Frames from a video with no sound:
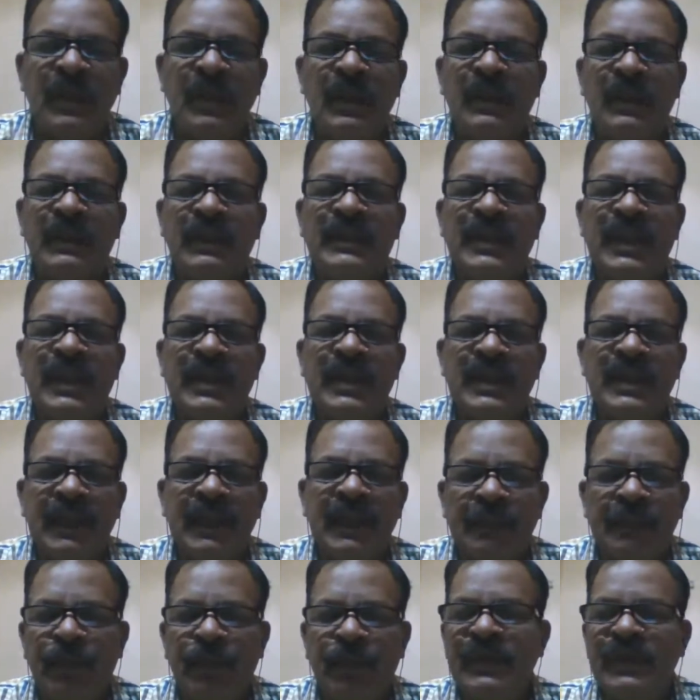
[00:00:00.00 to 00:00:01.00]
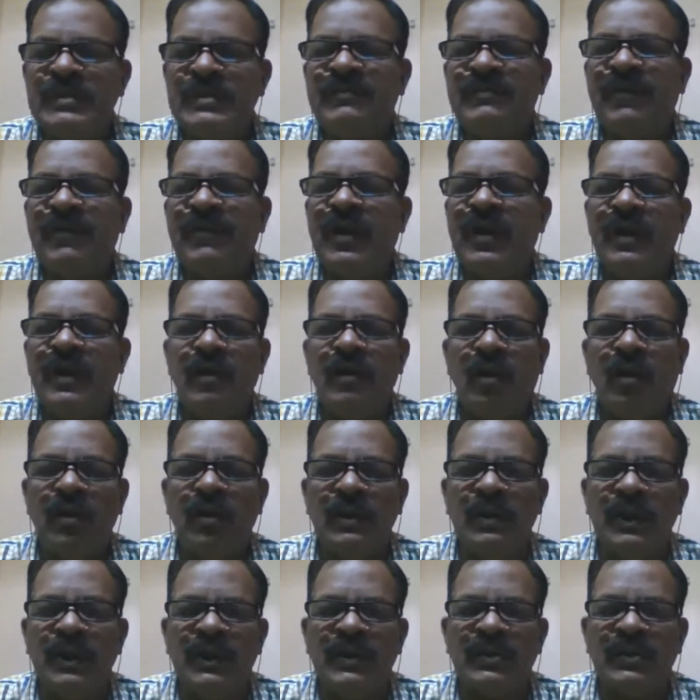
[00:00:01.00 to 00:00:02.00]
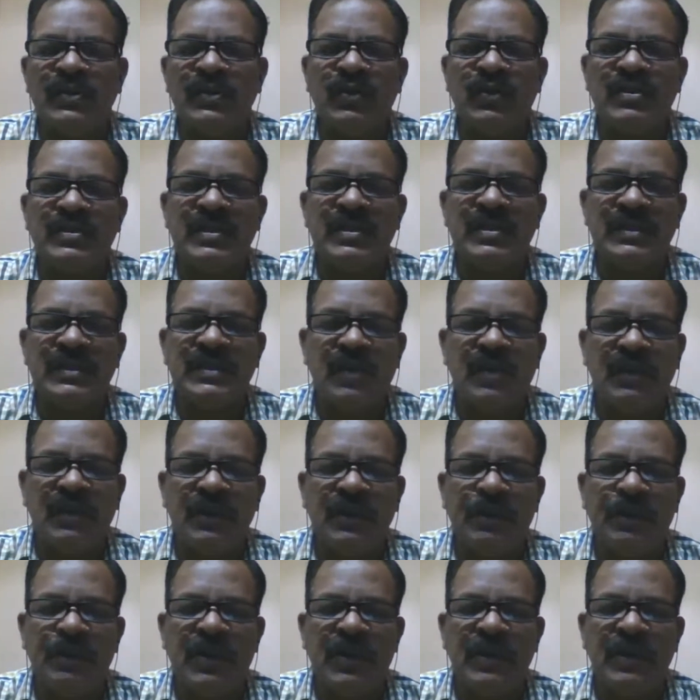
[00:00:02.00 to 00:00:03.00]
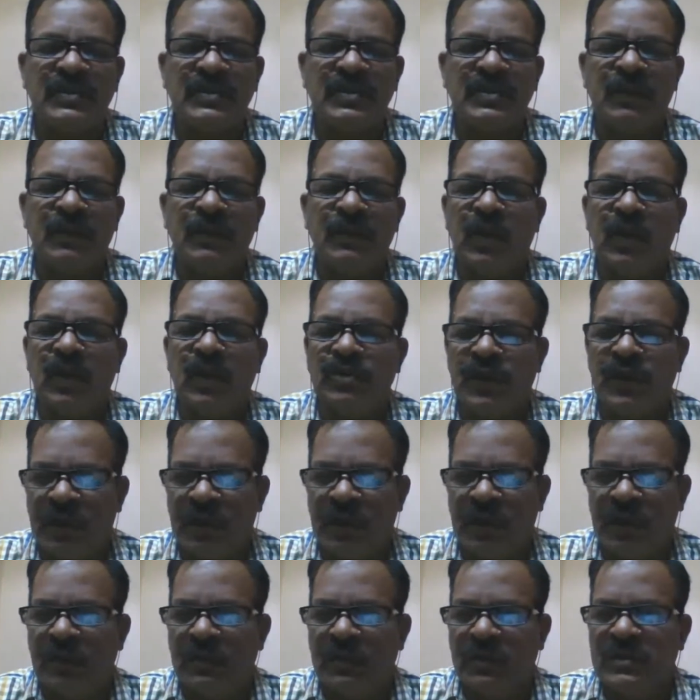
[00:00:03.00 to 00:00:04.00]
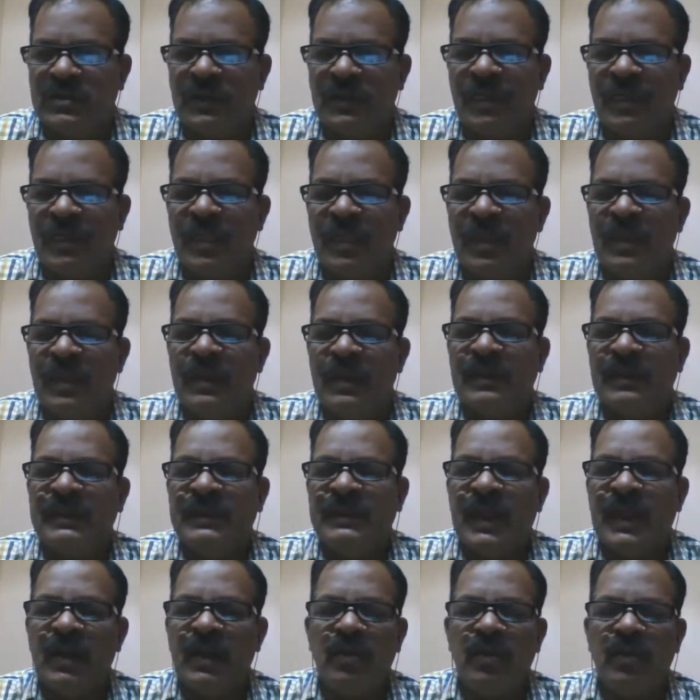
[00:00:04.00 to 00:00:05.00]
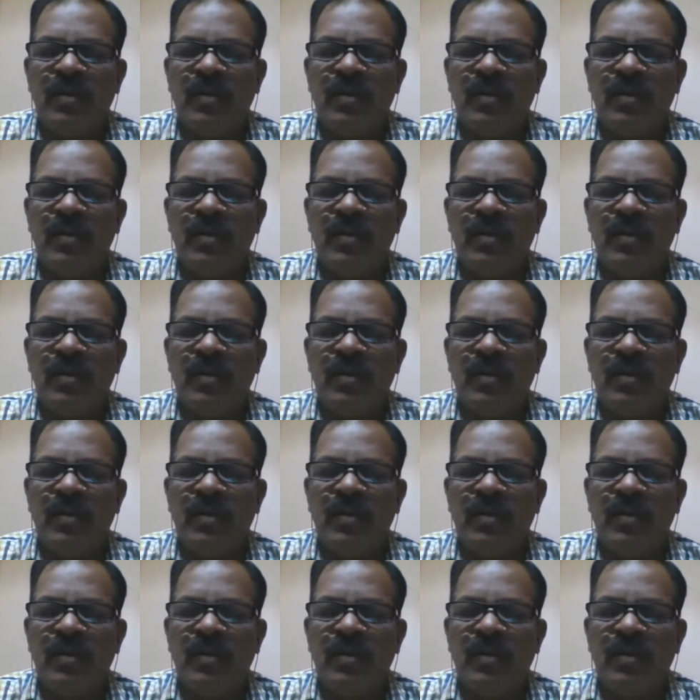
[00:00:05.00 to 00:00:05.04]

that if we spend all the resources on the production of luxury goods then